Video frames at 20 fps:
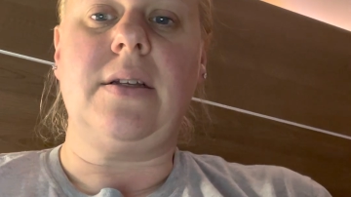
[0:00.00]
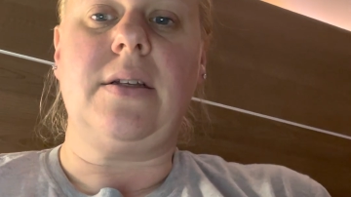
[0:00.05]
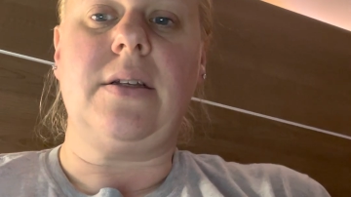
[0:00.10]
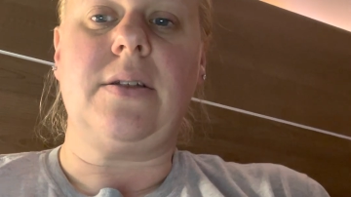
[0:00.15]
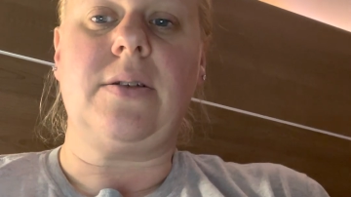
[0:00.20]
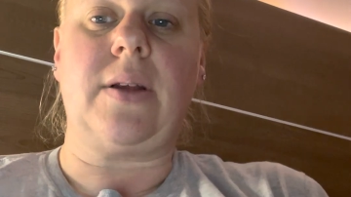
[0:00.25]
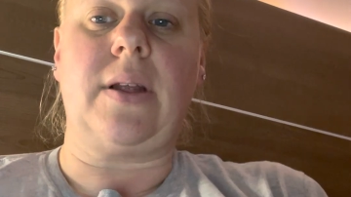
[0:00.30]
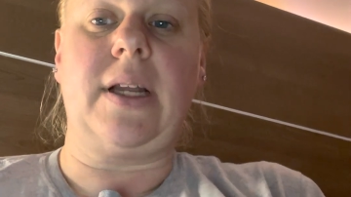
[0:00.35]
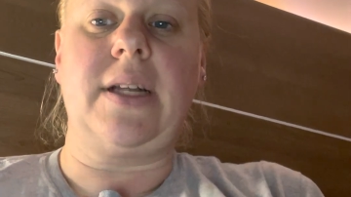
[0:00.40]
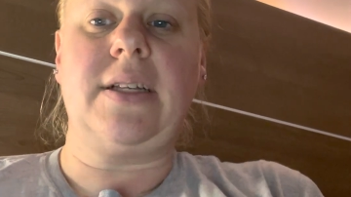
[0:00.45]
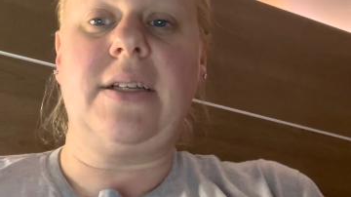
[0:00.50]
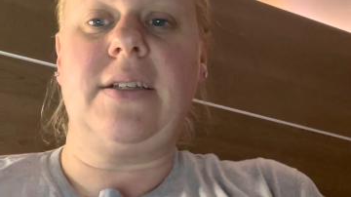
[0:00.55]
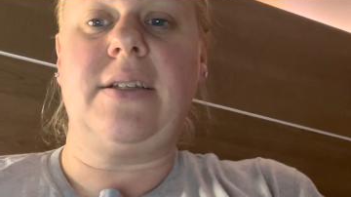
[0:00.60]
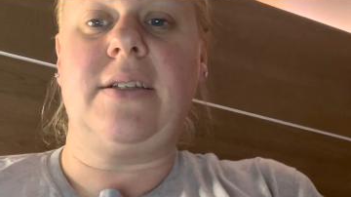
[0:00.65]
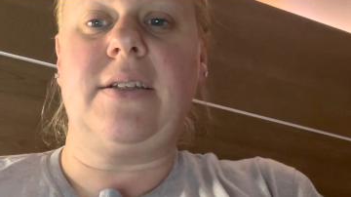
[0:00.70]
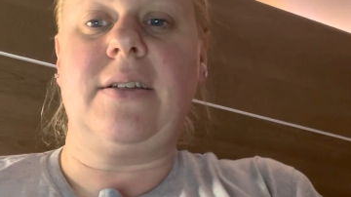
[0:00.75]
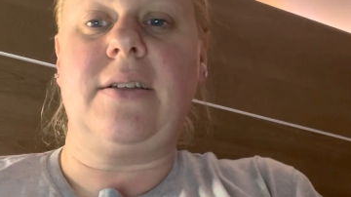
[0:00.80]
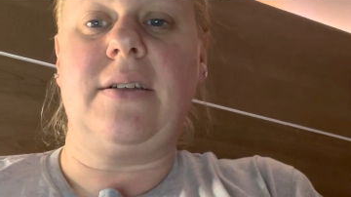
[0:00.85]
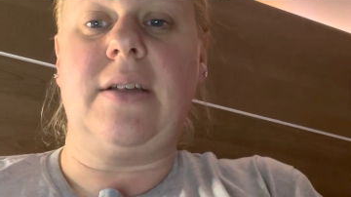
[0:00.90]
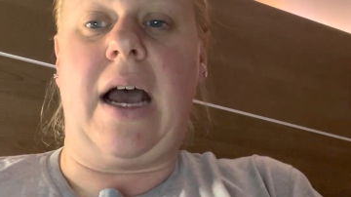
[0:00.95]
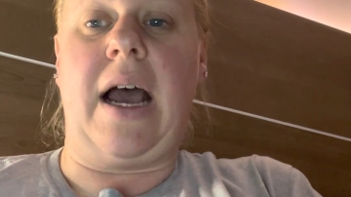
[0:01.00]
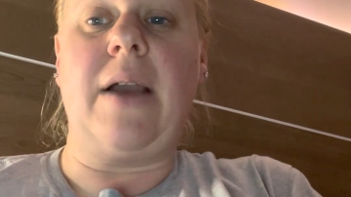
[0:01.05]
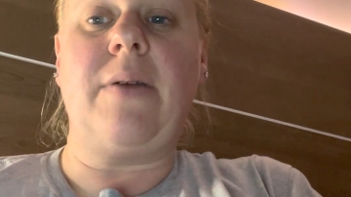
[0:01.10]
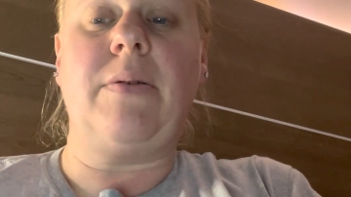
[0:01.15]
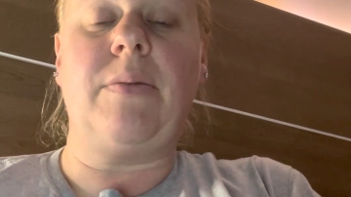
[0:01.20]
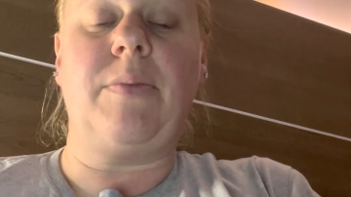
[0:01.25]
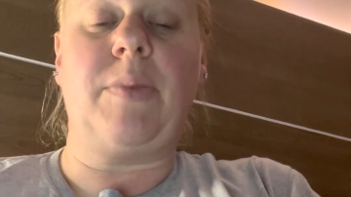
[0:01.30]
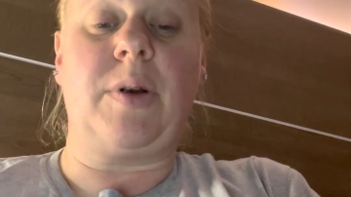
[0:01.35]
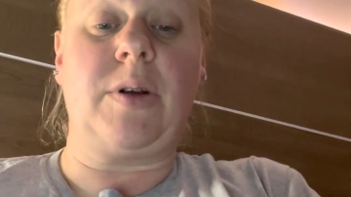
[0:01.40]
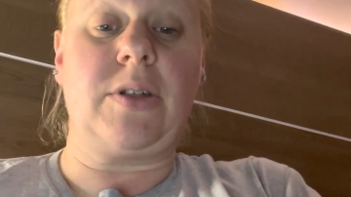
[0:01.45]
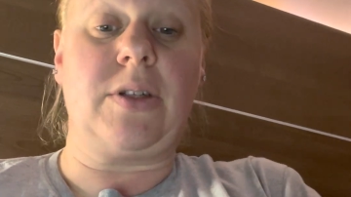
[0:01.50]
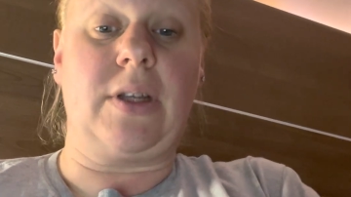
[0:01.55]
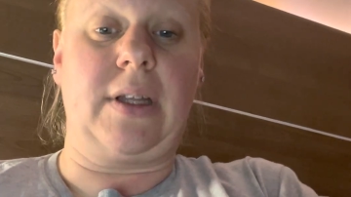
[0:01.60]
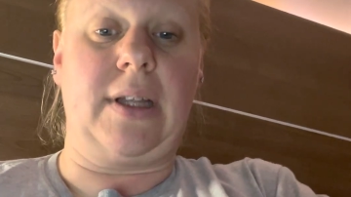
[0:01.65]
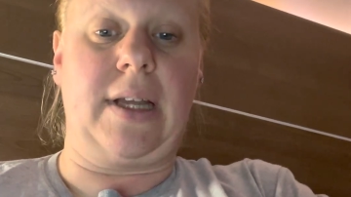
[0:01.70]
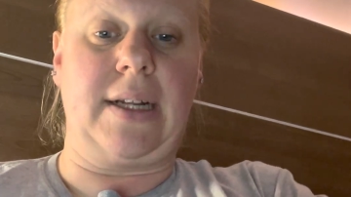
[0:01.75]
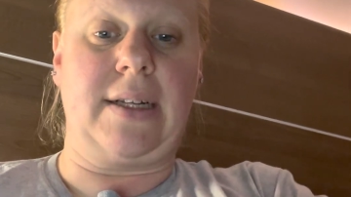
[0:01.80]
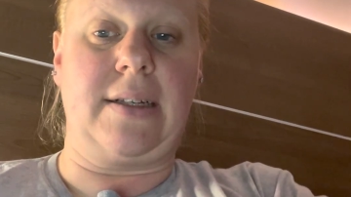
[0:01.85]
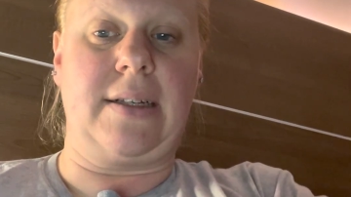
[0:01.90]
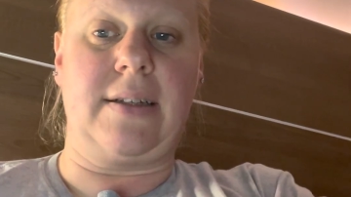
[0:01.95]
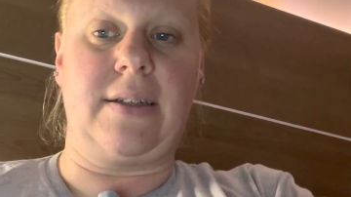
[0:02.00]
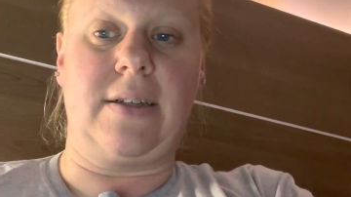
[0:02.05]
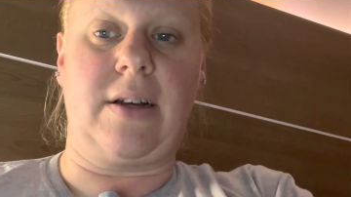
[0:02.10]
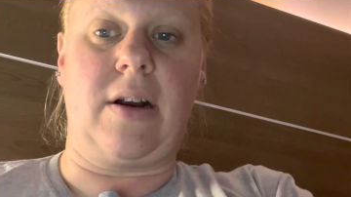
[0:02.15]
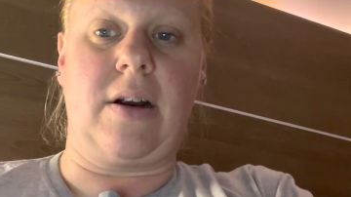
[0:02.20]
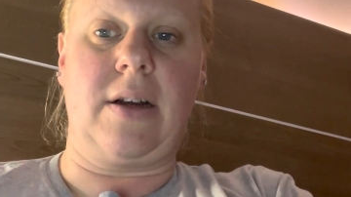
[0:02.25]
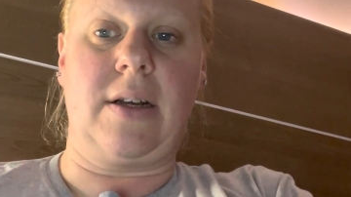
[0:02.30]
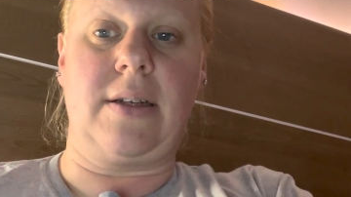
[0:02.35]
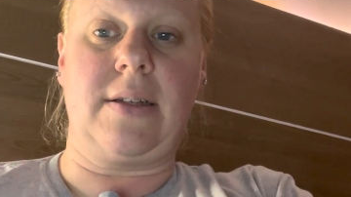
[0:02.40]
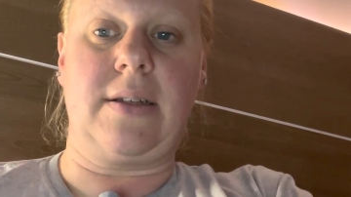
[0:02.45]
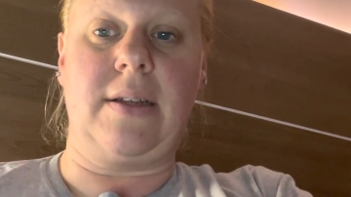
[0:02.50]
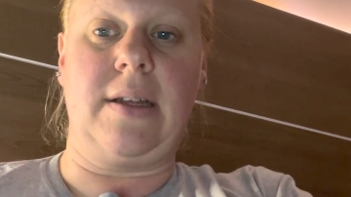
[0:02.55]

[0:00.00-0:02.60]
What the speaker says: So I would personally like to start